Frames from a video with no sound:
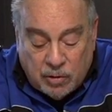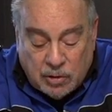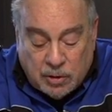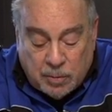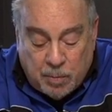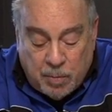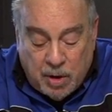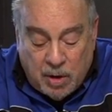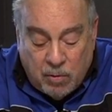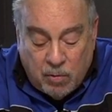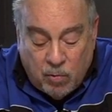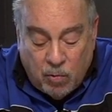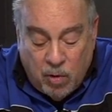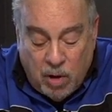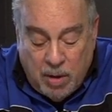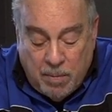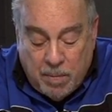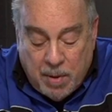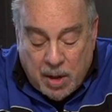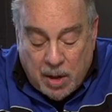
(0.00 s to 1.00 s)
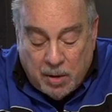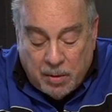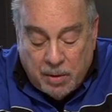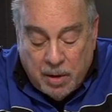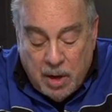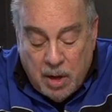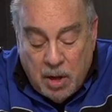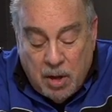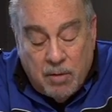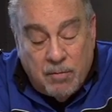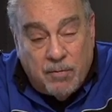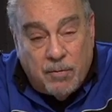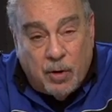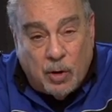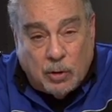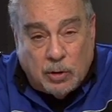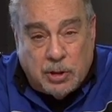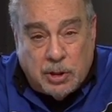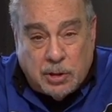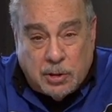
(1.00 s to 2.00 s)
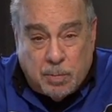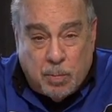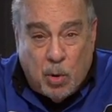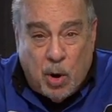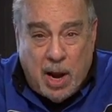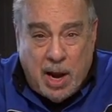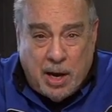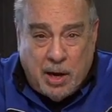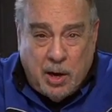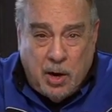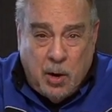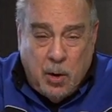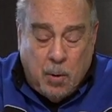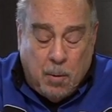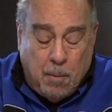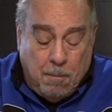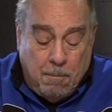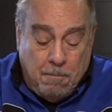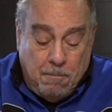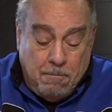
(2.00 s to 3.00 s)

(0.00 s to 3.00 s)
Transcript: it's been rebuilt versus brand new?